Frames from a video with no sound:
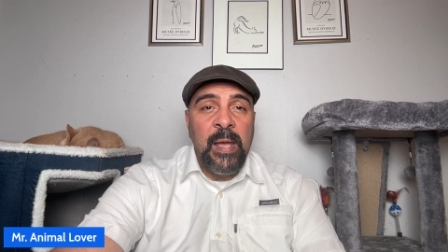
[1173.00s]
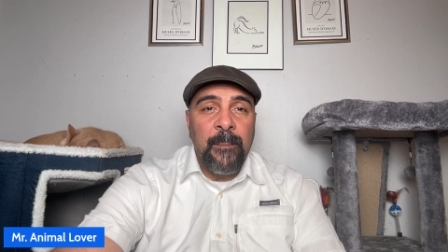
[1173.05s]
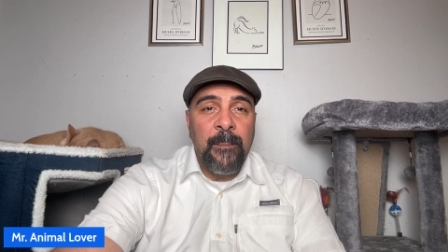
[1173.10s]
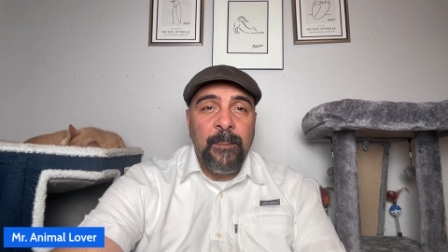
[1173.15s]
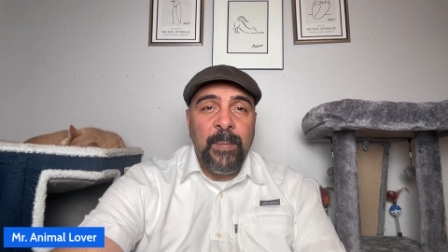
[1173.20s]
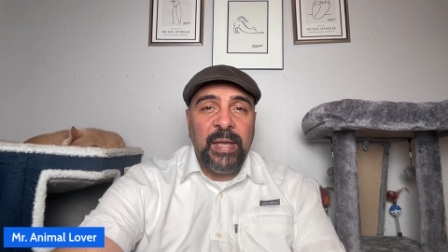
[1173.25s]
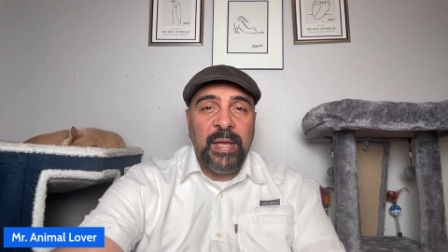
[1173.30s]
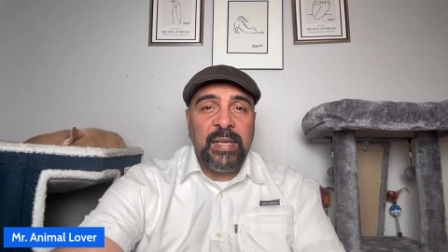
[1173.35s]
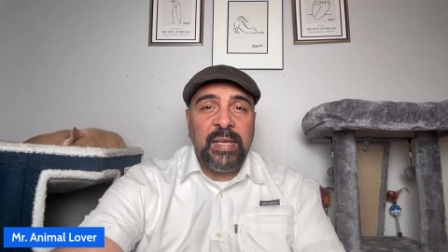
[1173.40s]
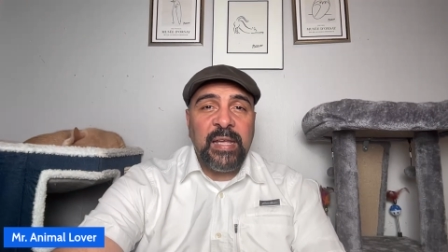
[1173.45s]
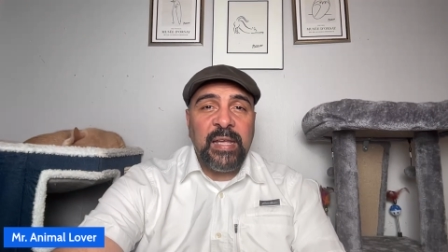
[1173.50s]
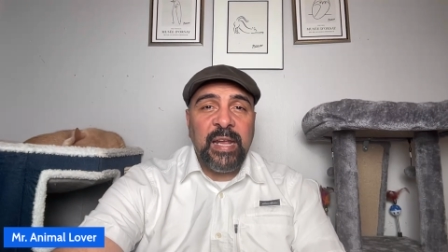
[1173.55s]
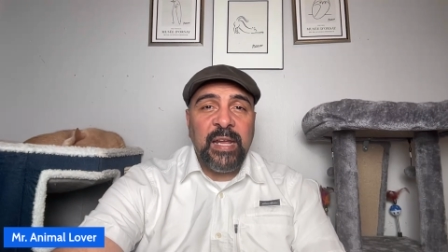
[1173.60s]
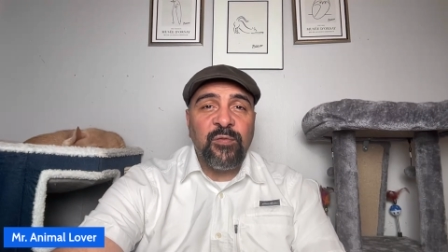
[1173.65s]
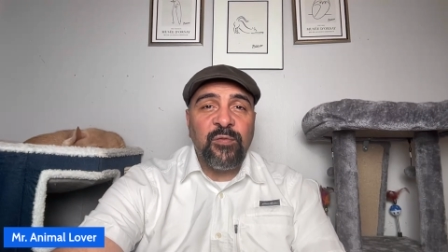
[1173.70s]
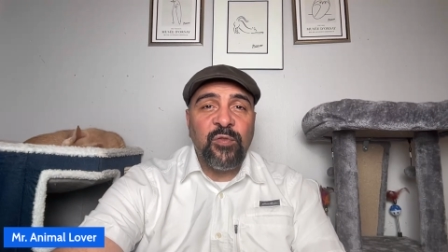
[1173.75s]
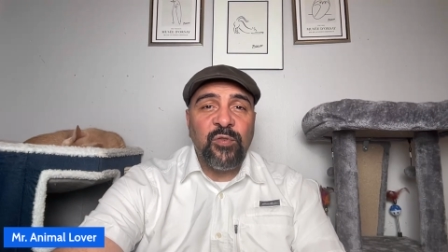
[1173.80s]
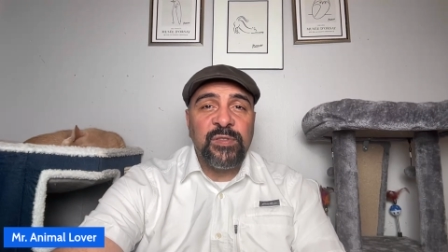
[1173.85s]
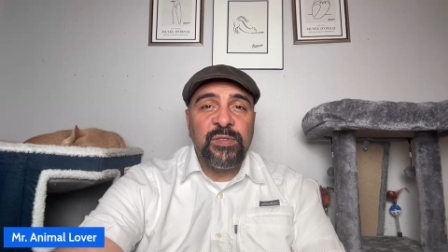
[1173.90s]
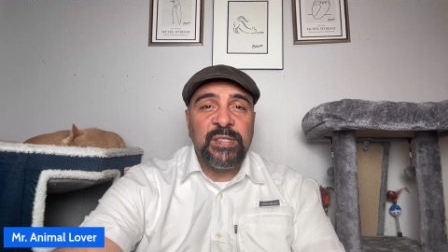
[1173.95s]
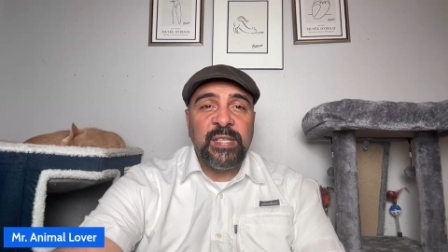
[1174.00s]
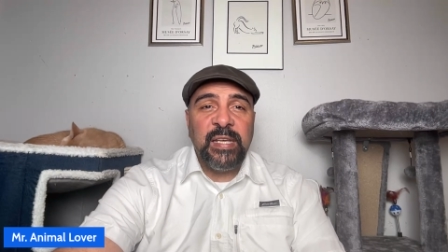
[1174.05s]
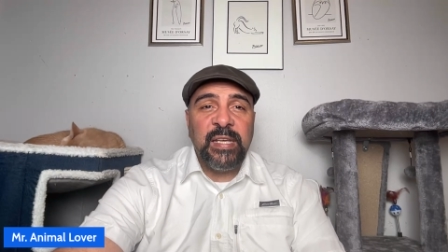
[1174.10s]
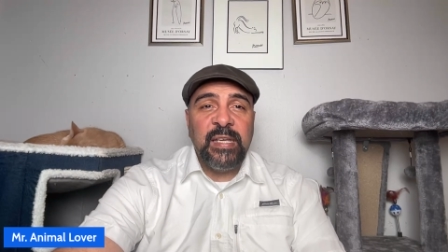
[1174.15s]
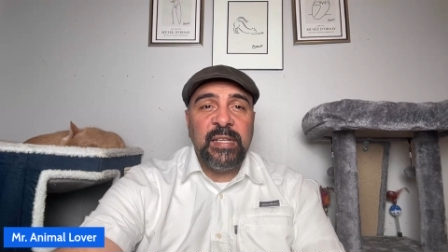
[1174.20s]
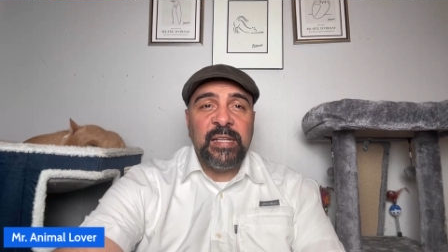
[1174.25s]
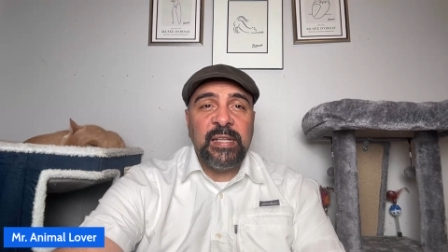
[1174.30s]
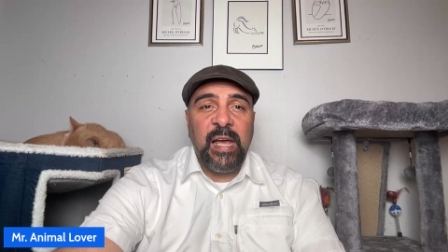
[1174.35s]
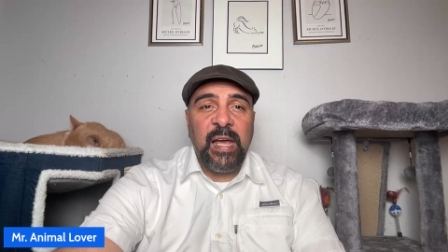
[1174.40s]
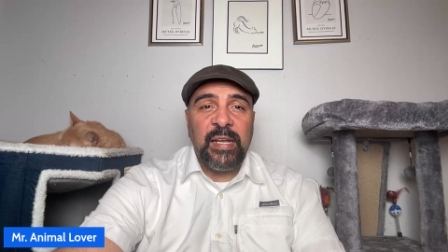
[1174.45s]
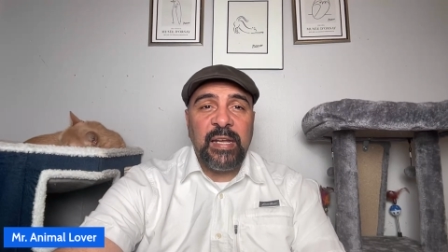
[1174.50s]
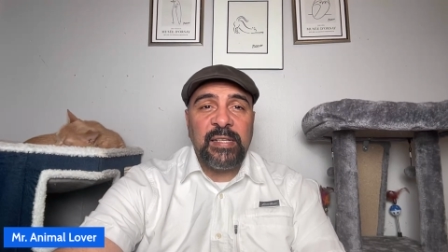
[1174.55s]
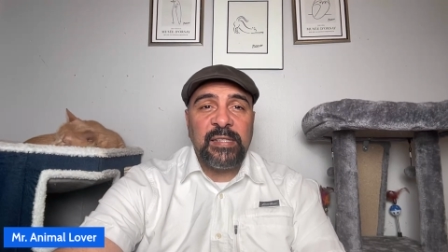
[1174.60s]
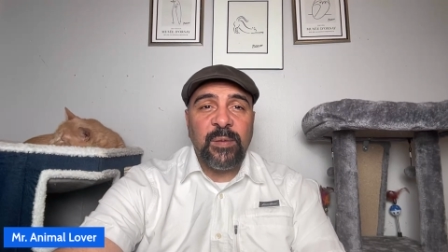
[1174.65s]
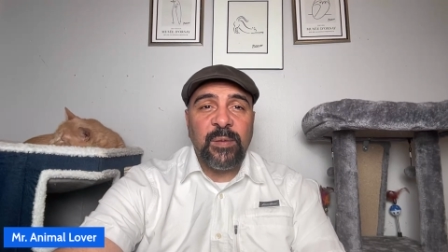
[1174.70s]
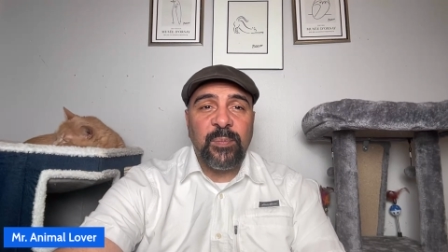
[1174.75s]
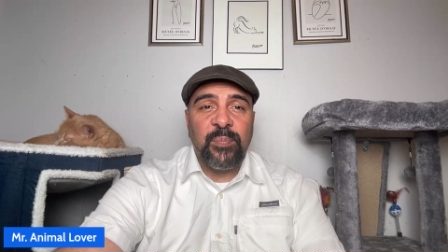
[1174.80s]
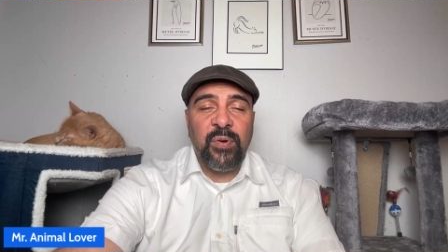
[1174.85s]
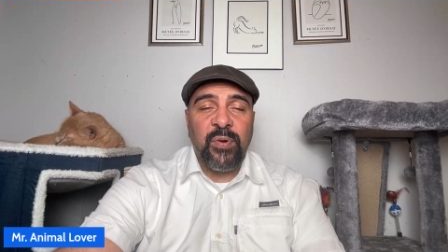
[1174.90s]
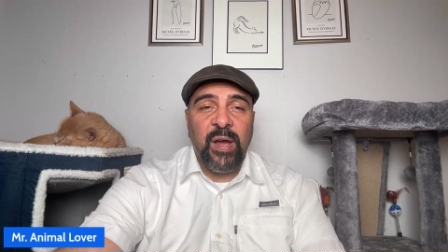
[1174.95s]
Make it a routine, not a
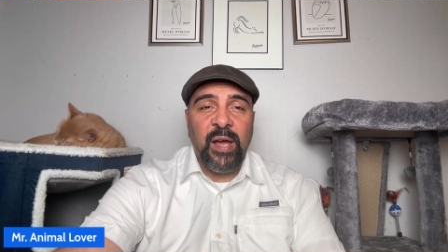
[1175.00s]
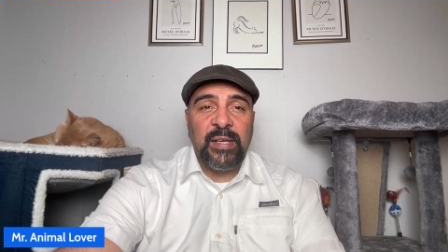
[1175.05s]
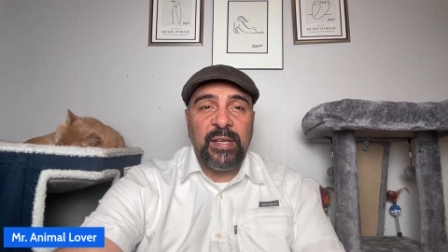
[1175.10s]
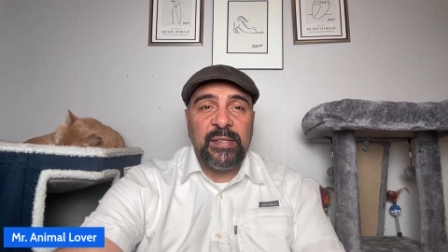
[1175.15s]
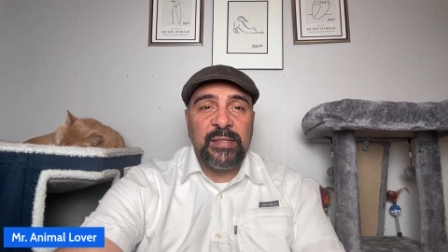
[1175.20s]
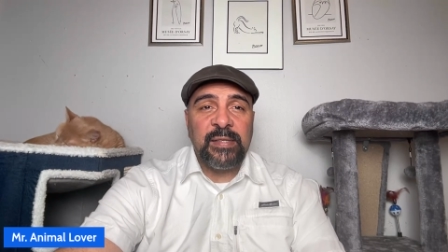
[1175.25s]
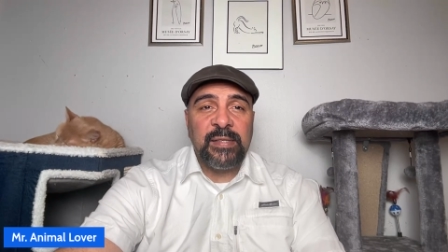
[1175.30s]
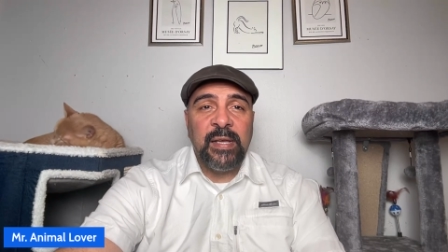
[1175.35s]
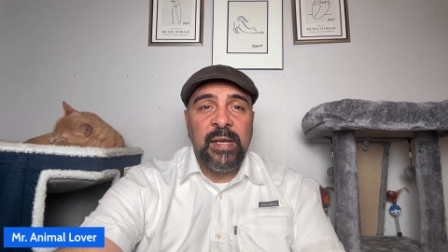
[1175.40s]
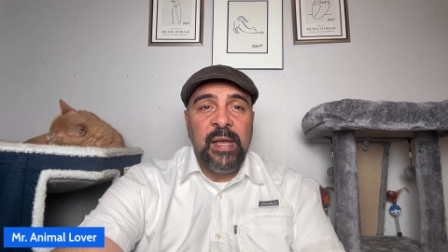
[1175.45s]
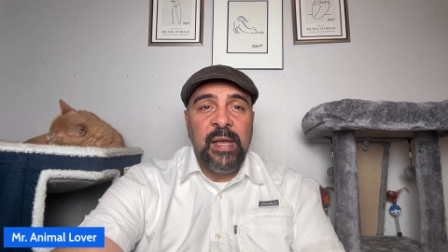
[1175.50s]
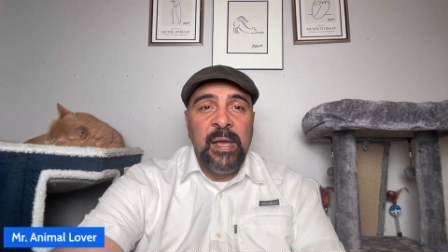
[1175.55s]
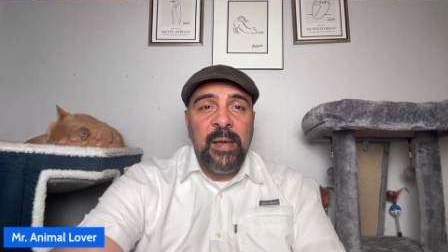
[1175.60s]
surprise.